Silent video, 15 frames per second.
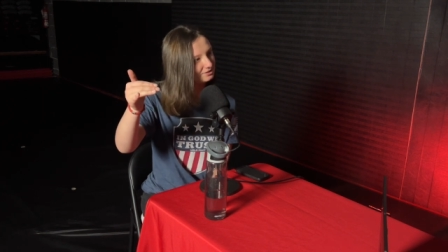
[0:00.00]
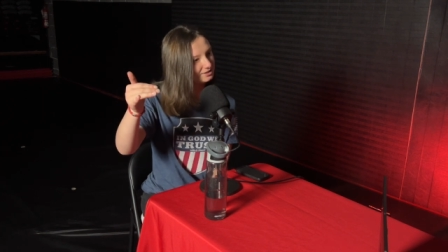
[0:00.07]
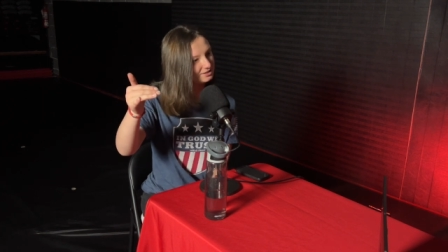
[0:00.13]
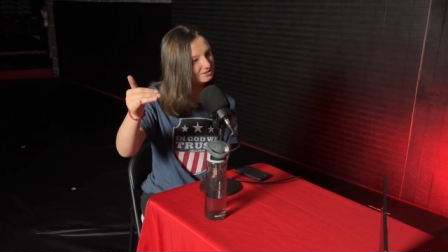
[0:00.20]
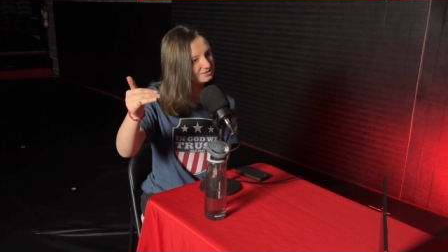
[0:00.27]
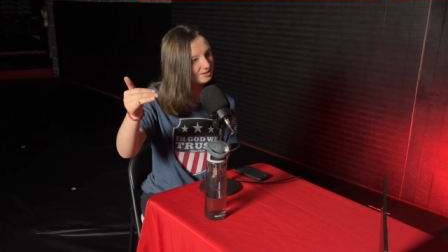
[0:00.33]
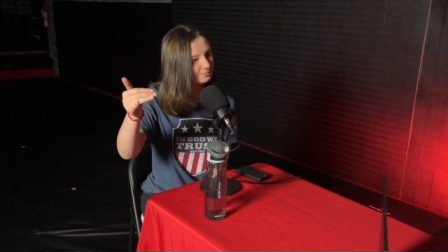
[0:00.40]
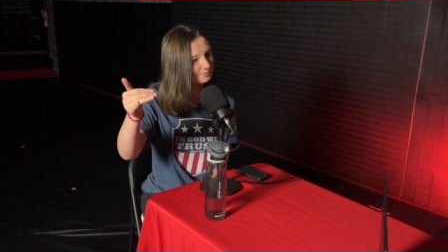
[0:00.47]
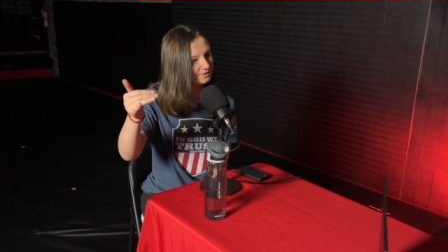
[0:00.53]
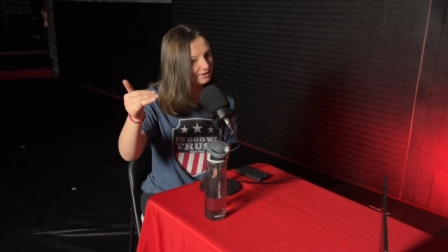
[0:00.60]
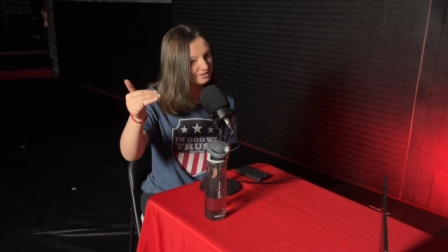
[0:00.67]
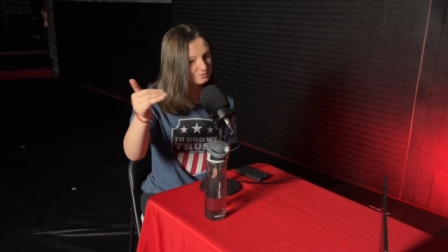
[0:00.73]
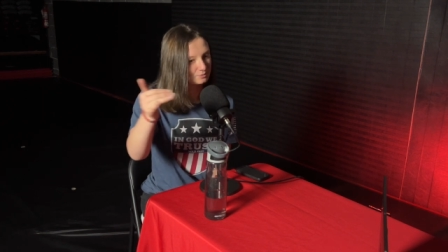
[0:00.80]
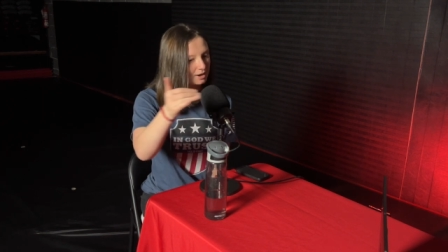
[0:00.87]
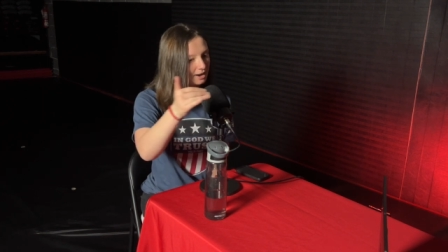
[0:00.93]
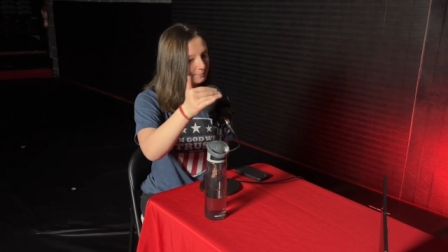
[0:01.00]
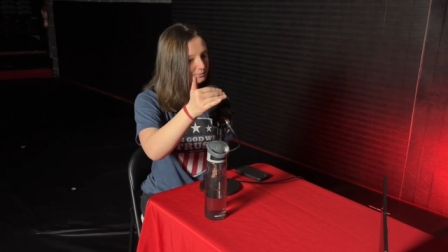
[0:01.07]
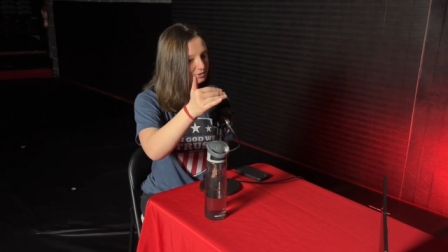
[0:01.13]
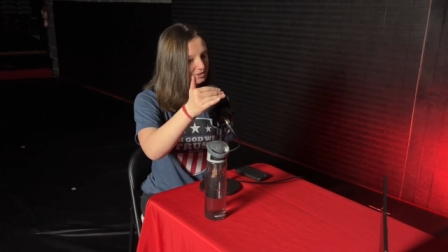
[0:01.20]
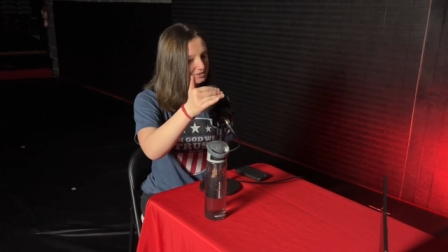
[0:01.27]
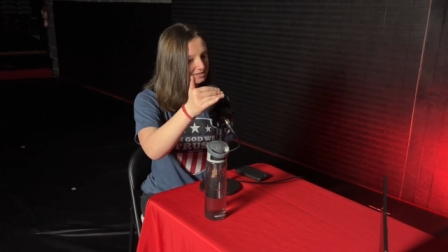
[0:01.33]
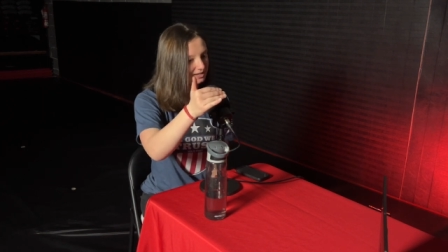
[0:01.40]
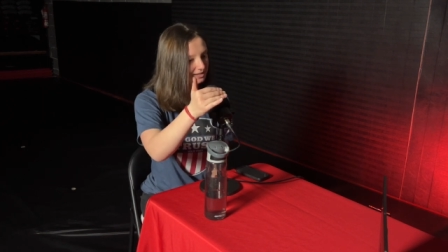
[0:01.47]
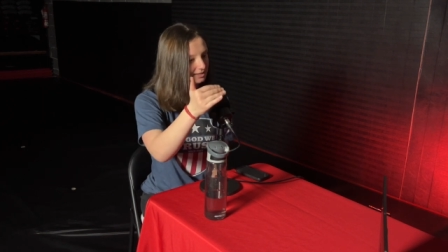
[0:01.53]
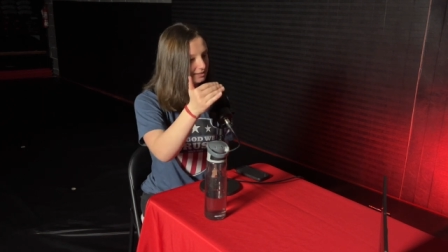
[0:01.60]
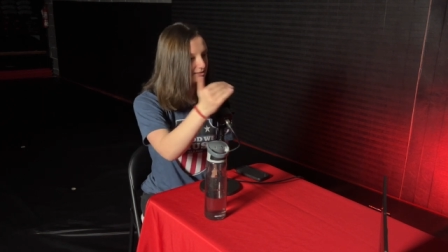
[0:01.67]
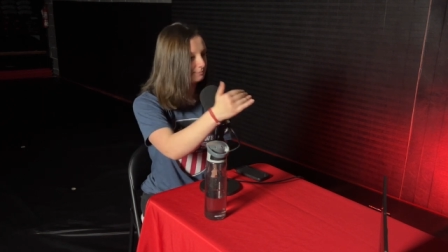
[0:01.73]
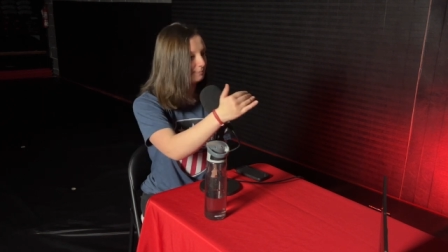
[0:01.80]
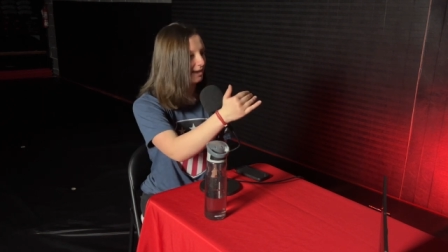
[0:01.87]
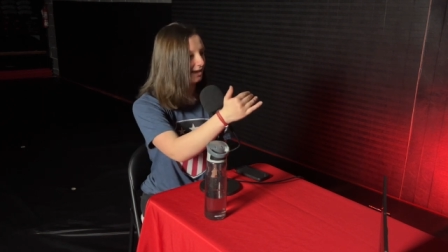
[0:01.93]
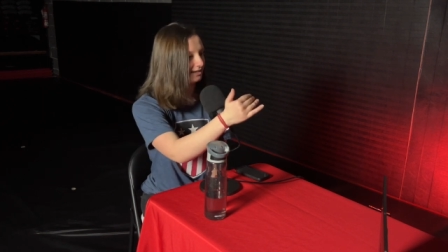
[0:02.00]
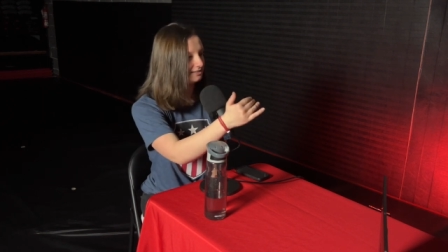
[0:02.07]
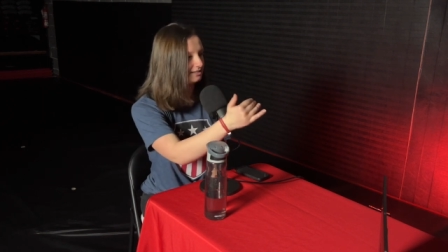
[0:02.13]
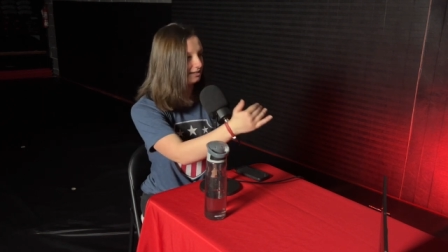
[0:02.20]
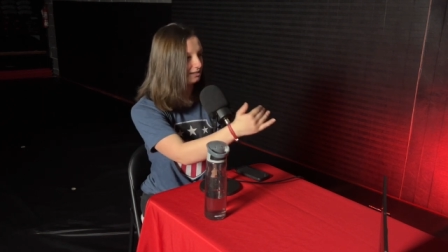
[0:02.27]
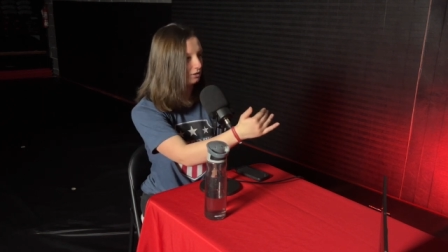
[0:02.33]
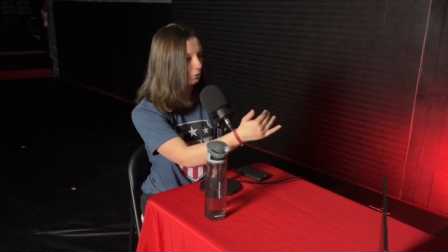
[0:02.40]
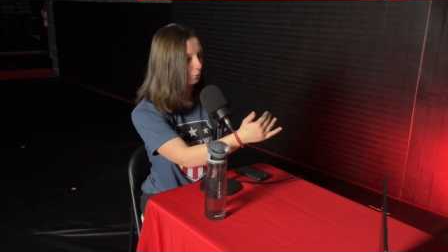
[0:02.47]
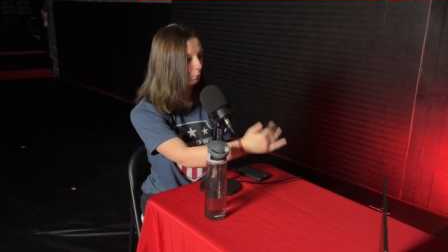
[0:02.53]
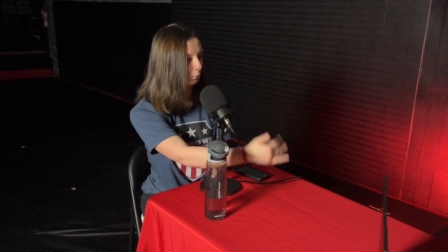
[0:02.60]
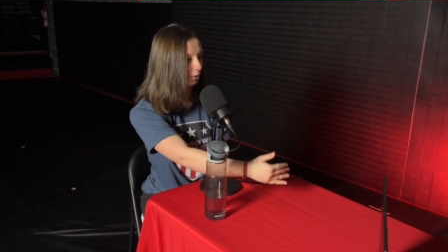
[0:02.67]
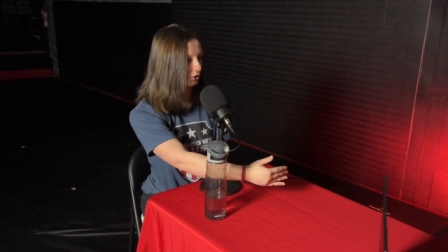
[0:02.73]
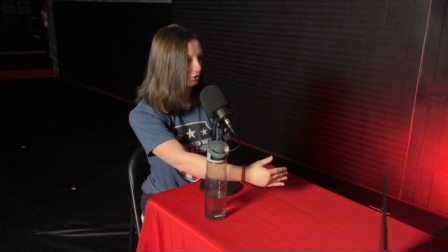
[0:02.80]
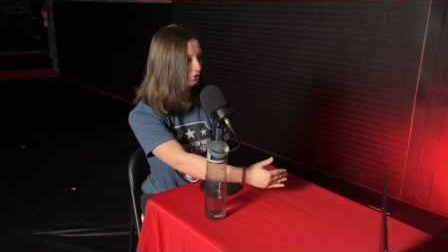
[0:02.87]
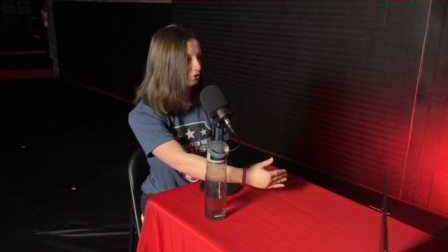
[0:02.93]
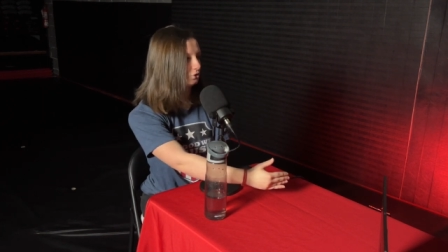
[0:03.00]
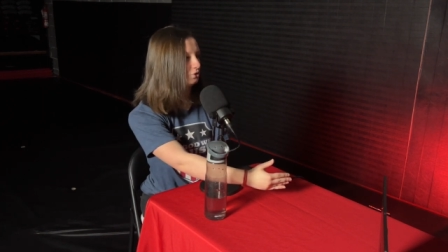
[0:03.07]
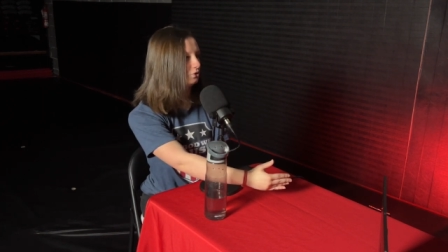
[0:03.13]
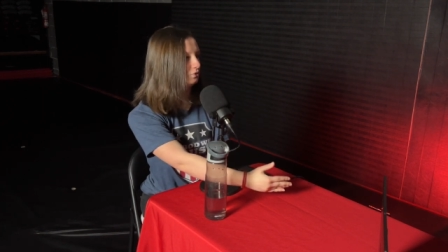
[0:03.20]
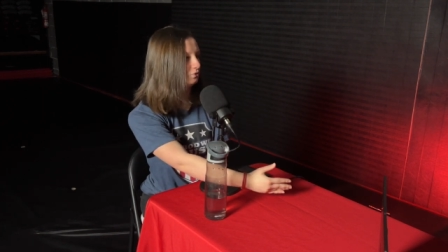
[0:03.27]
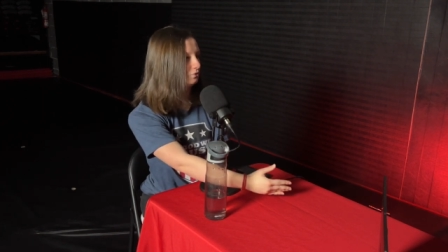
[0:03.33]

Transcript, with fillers: then some things where I'm just like expecting the worst.